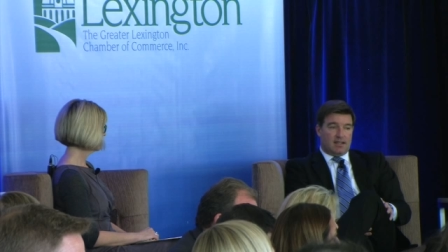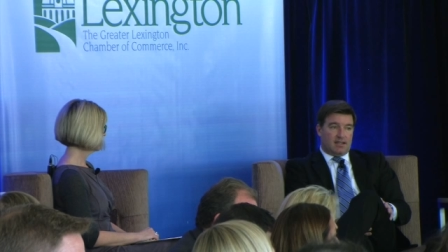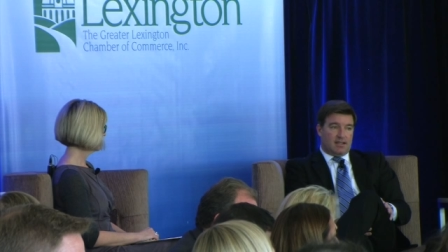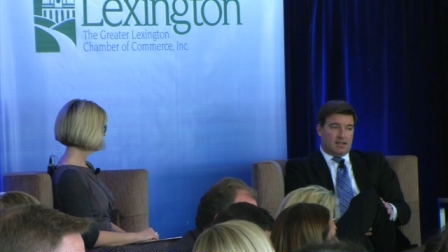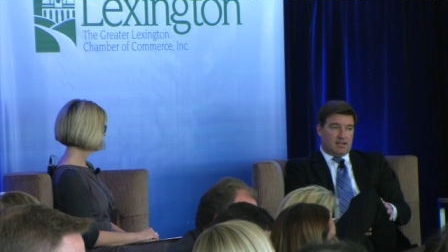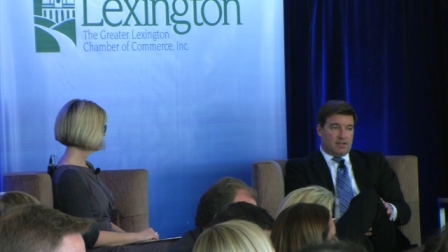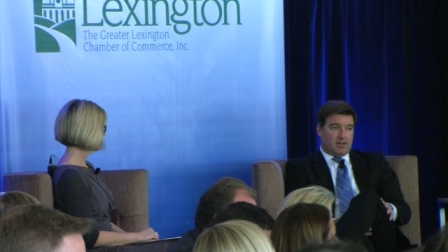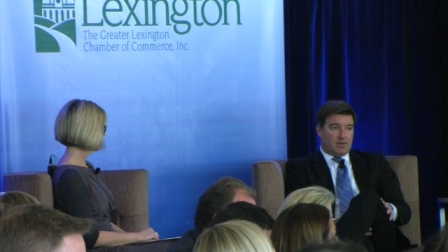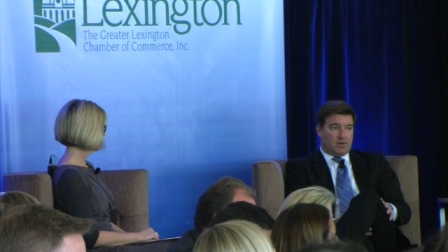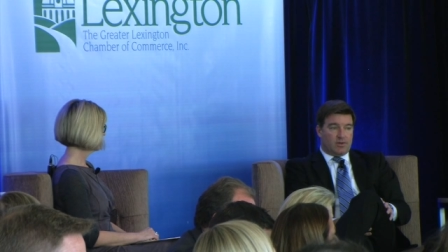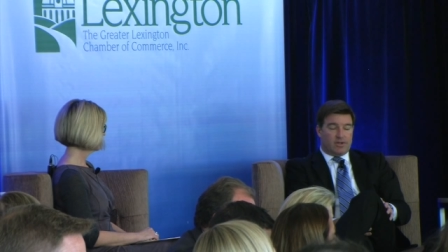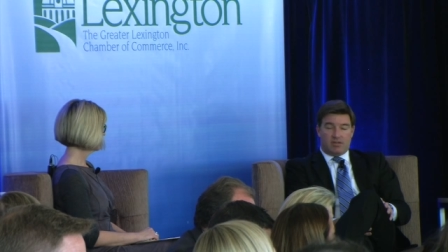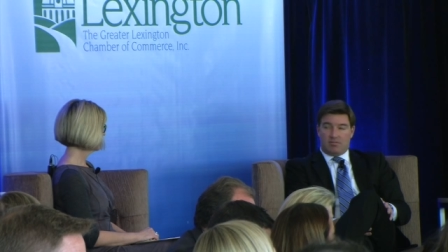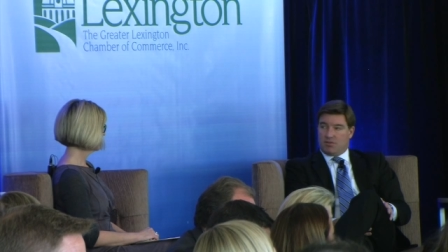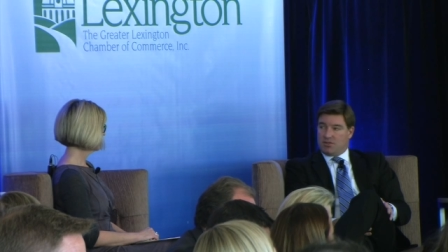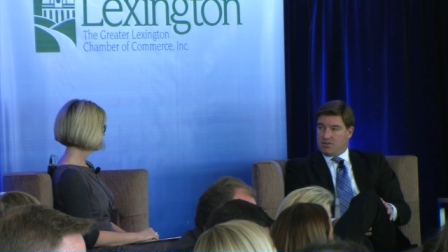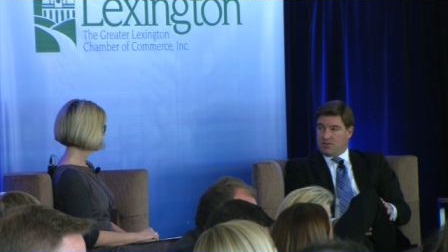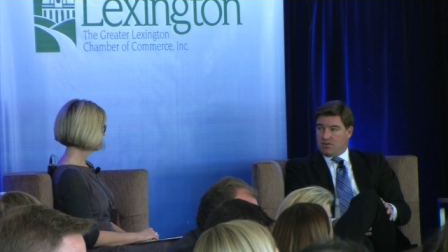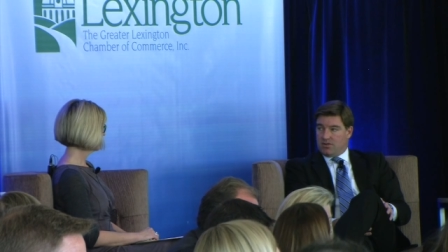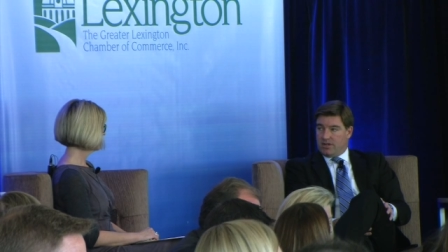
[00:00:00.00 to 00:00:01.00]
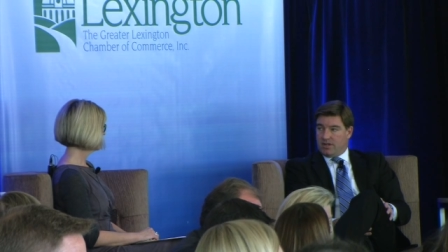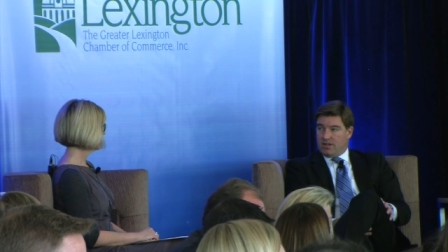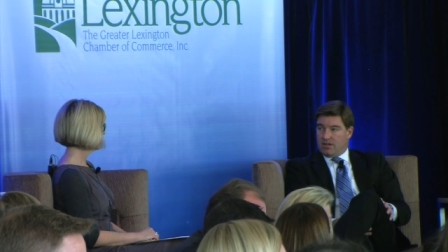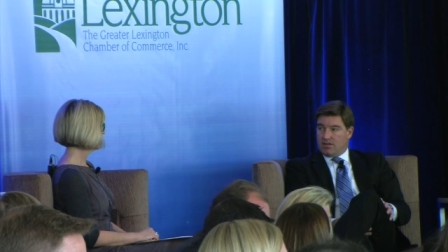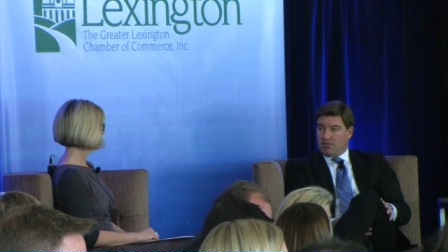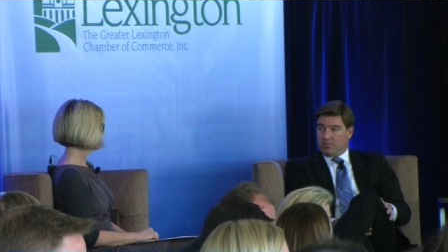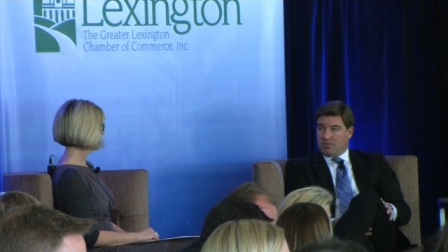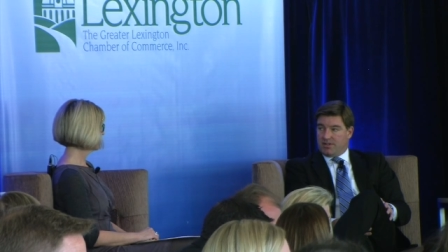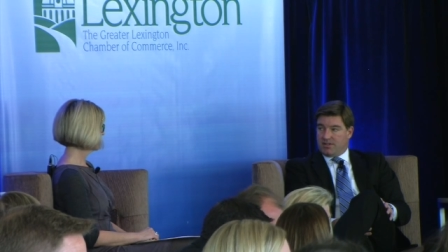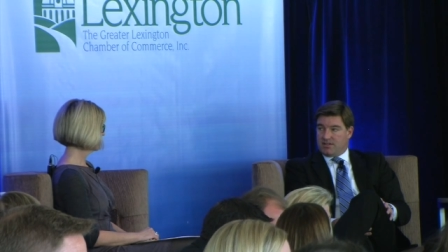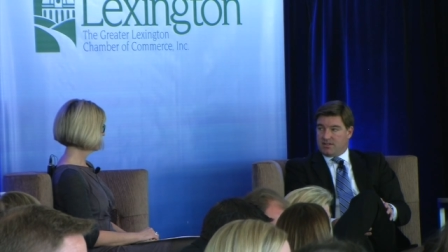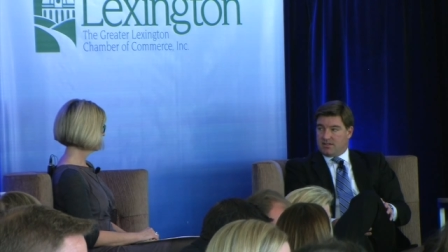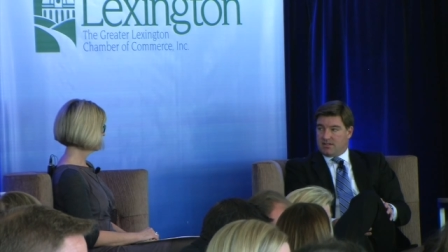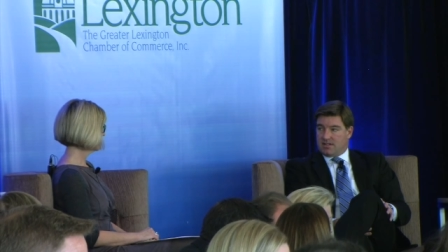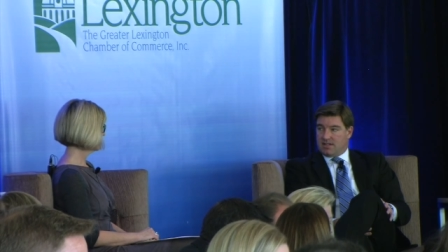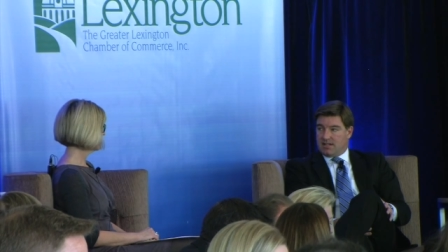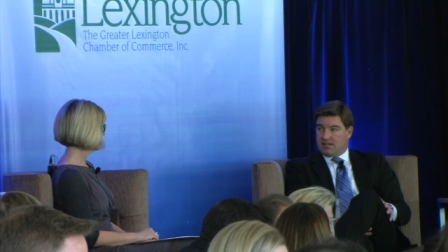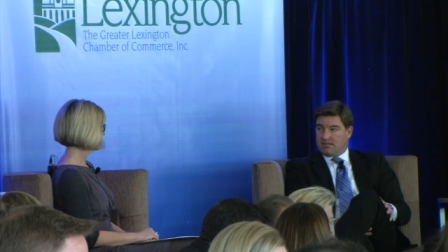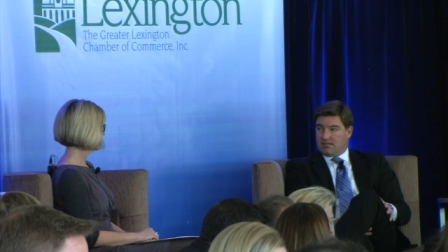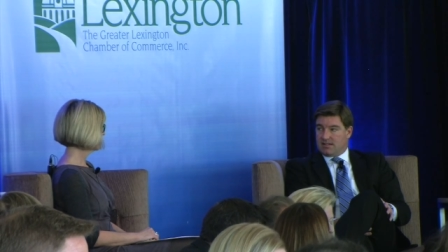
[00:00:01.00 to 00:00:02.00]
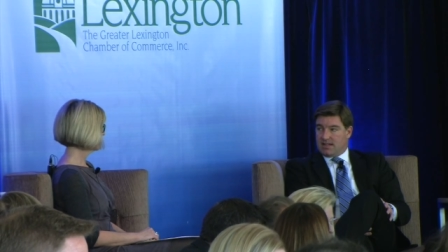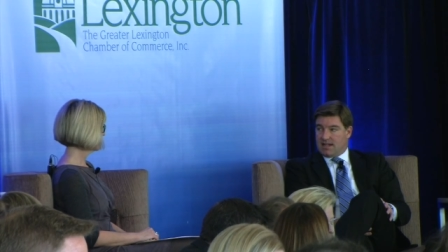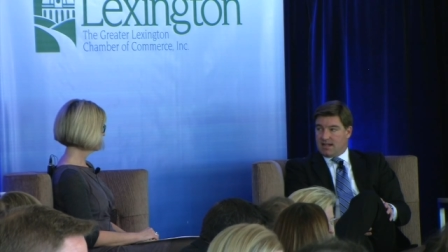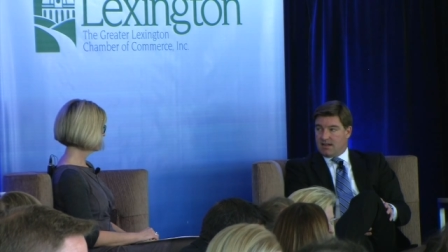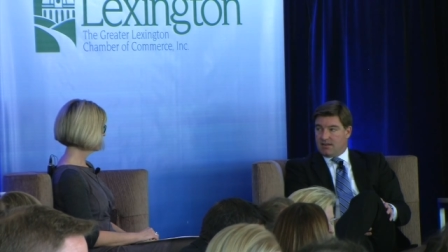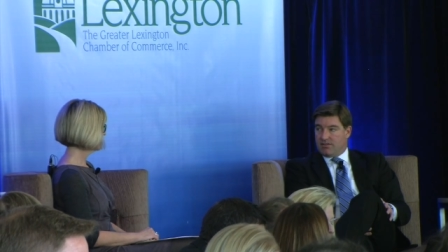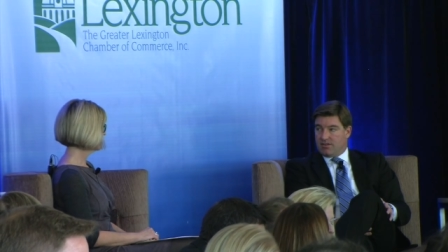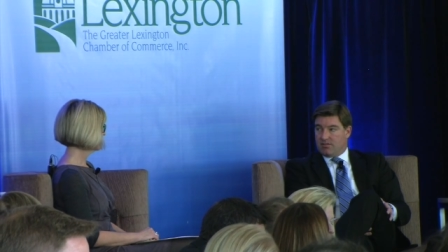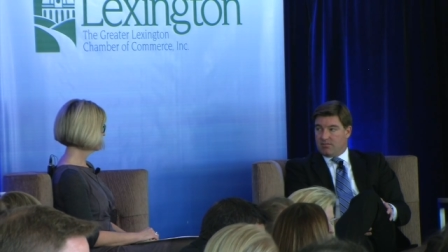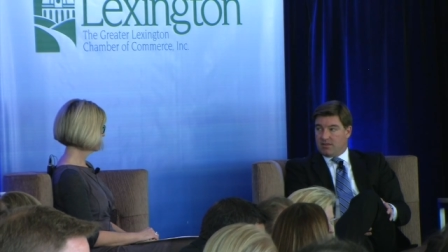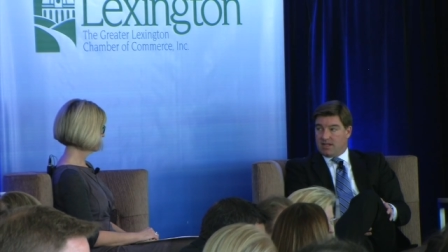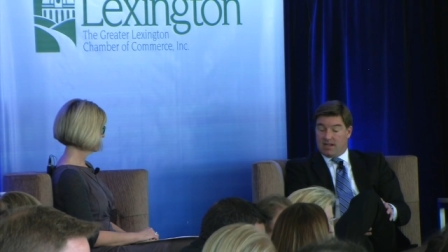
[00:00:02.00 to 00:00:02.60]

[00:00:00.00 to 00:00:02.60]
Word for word: Illinois and Missouri and other places to hire them.